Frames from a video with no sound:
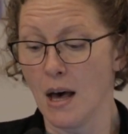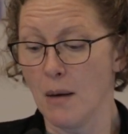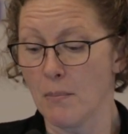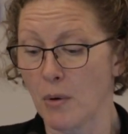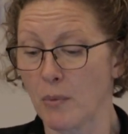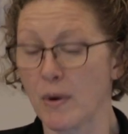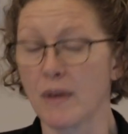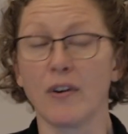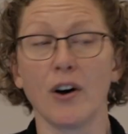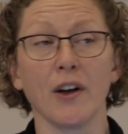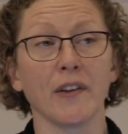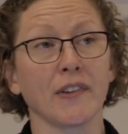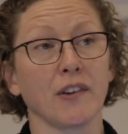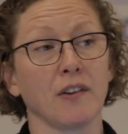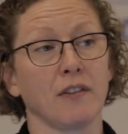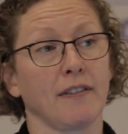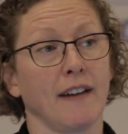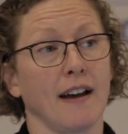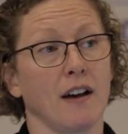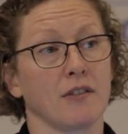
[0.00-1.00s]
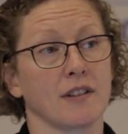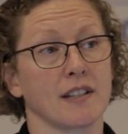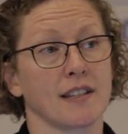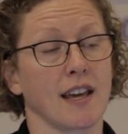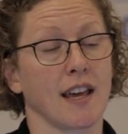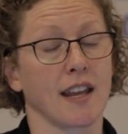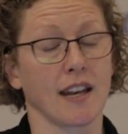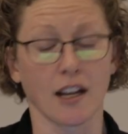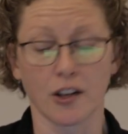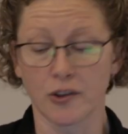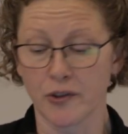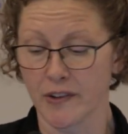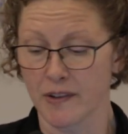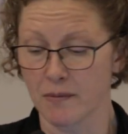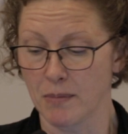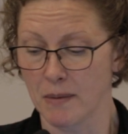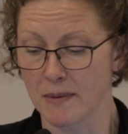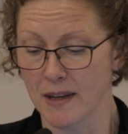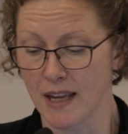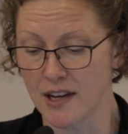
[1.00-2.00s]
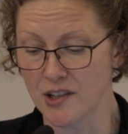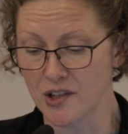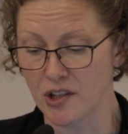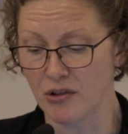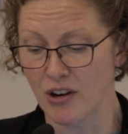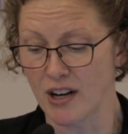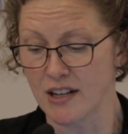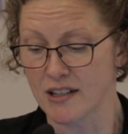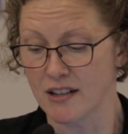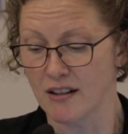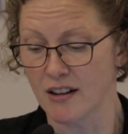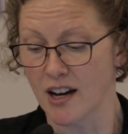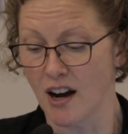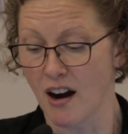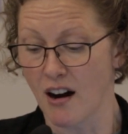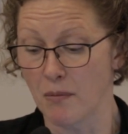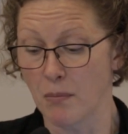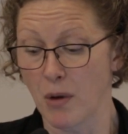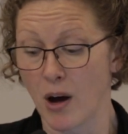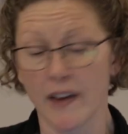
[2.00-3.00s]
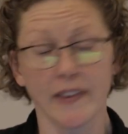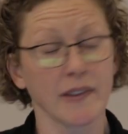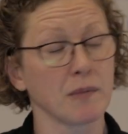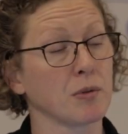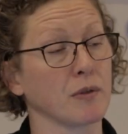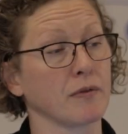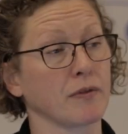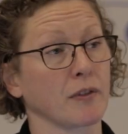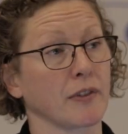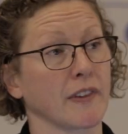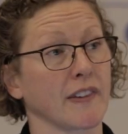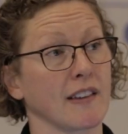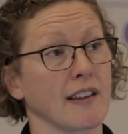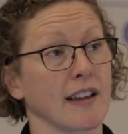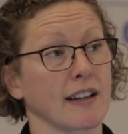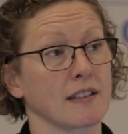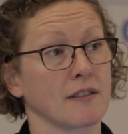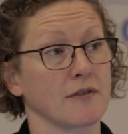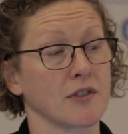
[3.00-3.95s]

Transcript: But we've also found that inclusive publication criteria are possible for selected